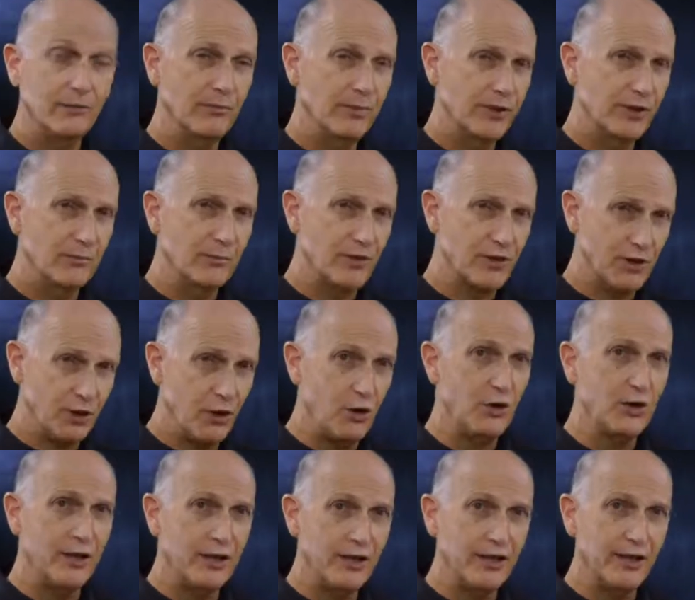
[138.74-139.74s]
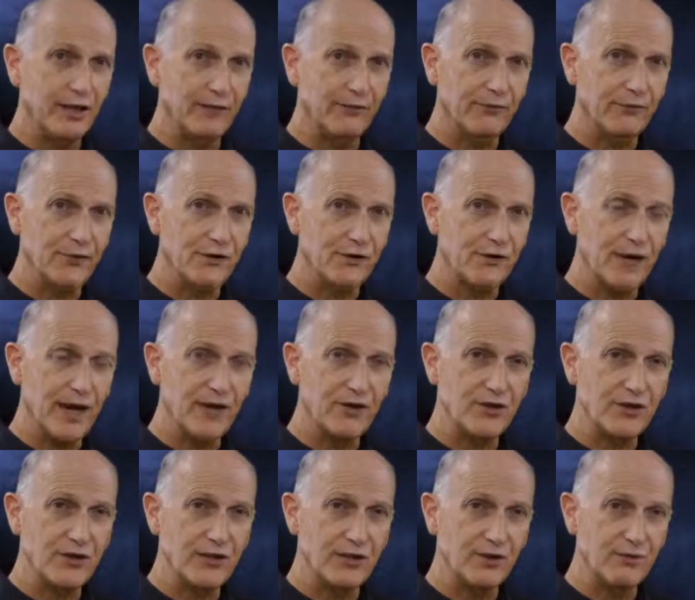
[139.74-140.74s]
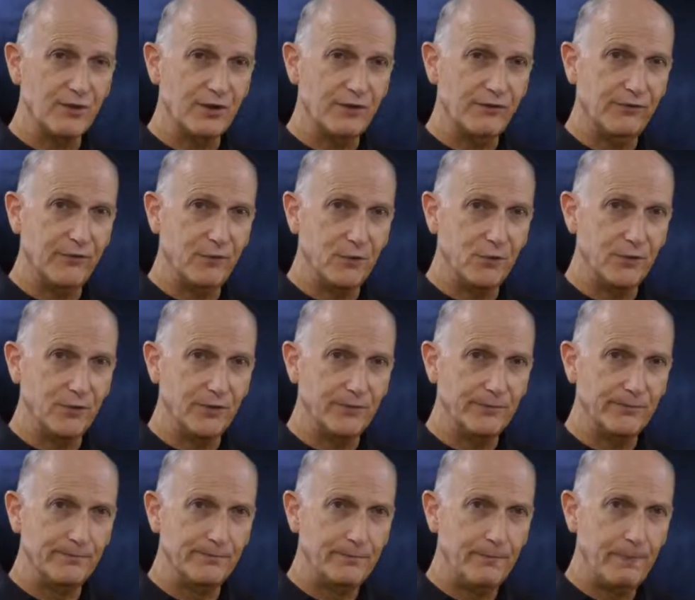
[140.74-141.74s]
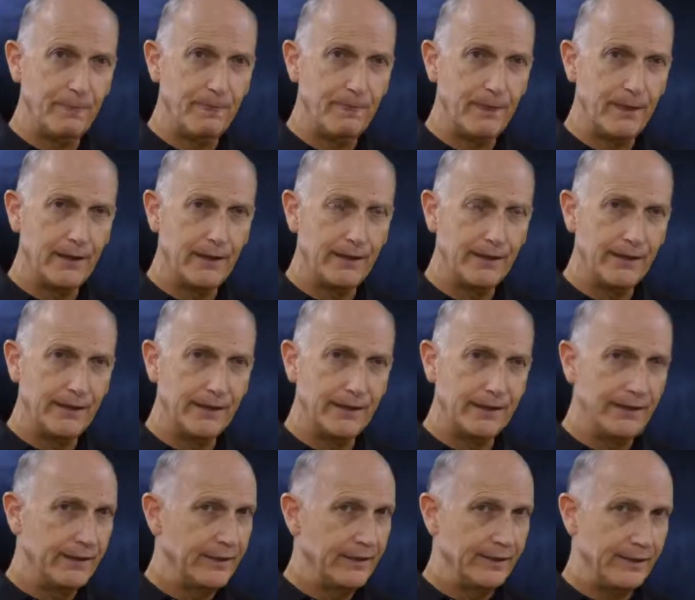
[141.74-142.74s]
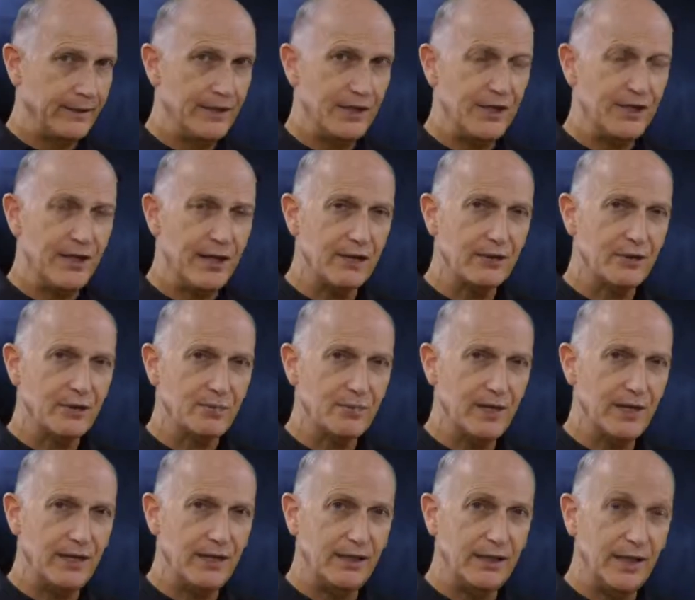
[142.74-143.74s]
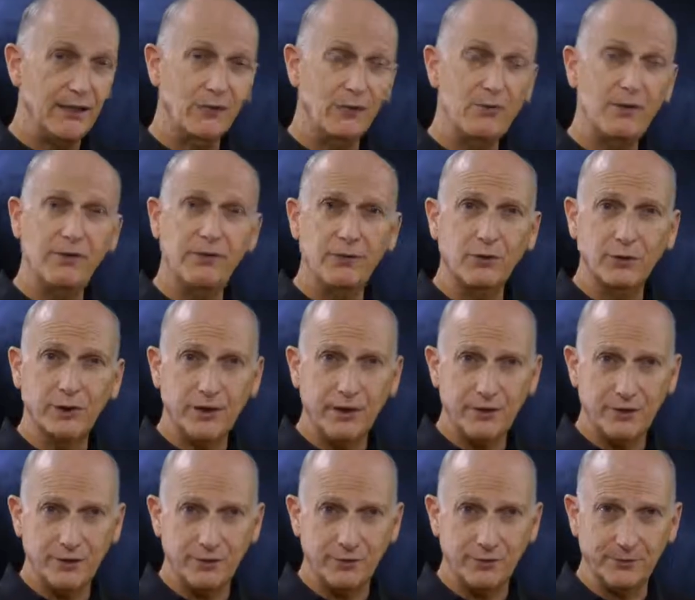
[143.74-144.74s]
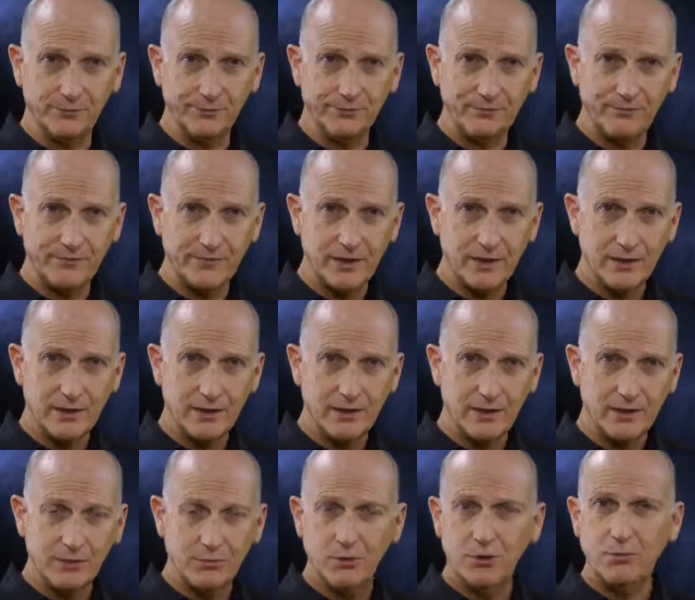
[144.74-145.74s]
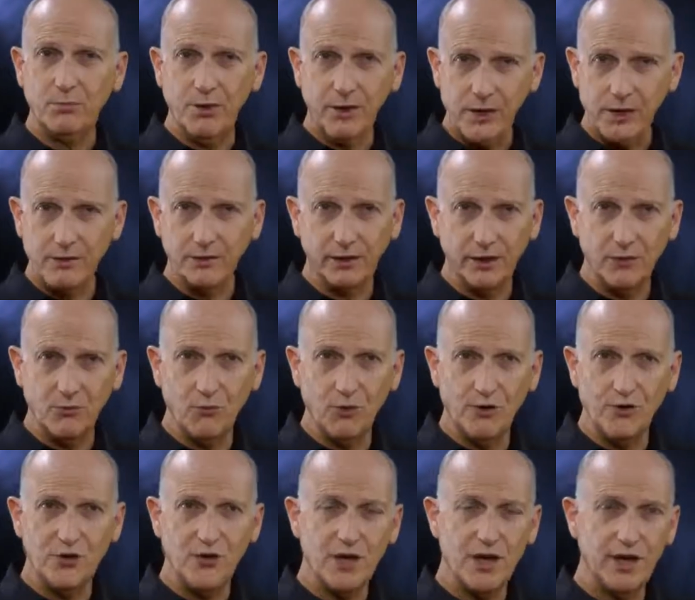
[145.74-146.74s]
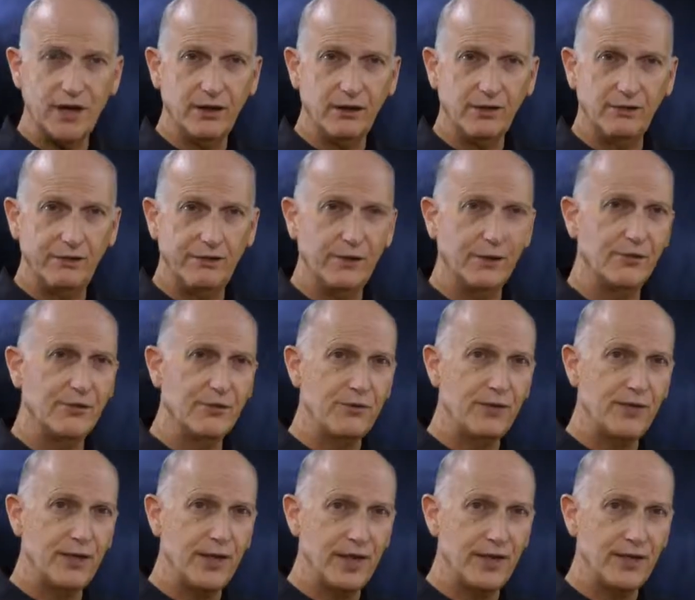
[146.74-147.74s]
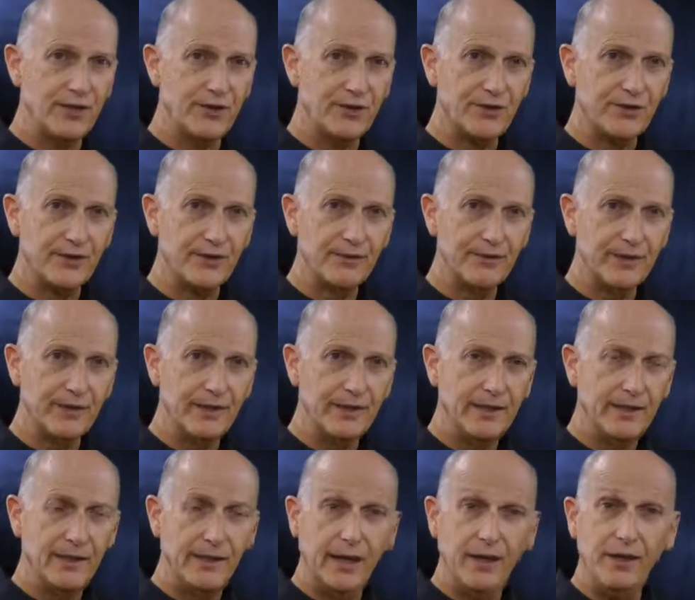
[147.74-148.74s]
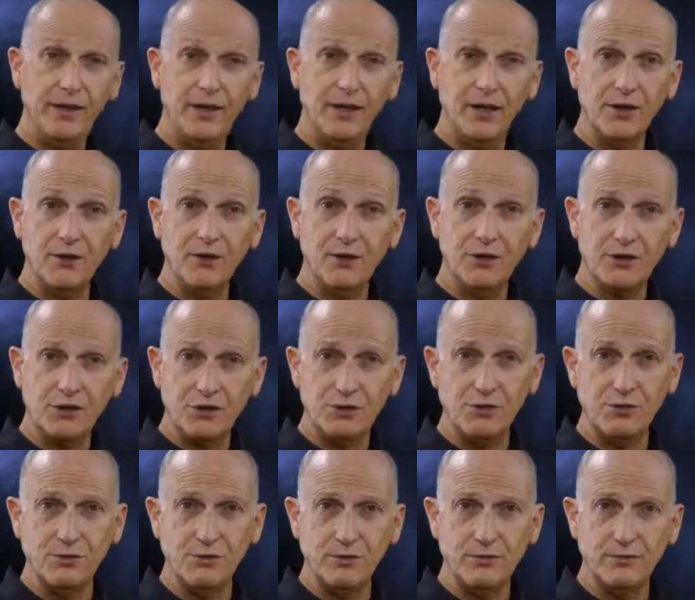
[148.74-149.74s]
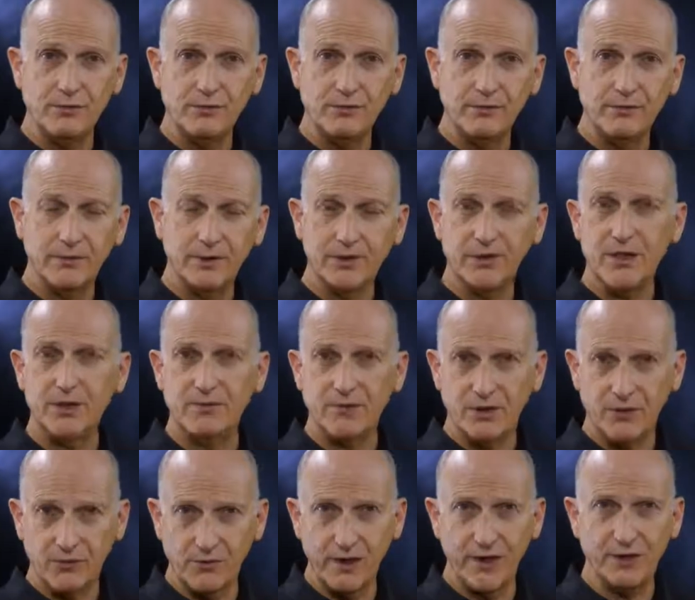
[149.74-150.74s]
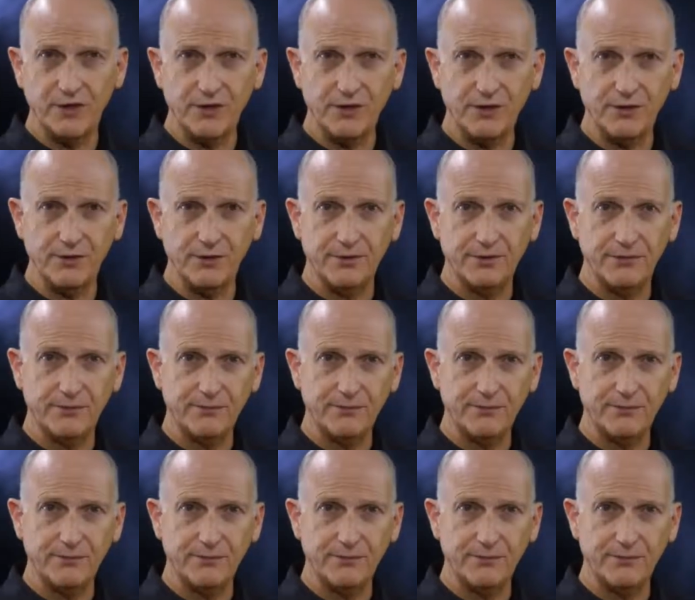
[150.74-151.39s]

but it was long enough for tragedy to unfold. The details may never be fully known, but apparently one child fell through the ice and the other two attempted a rescue.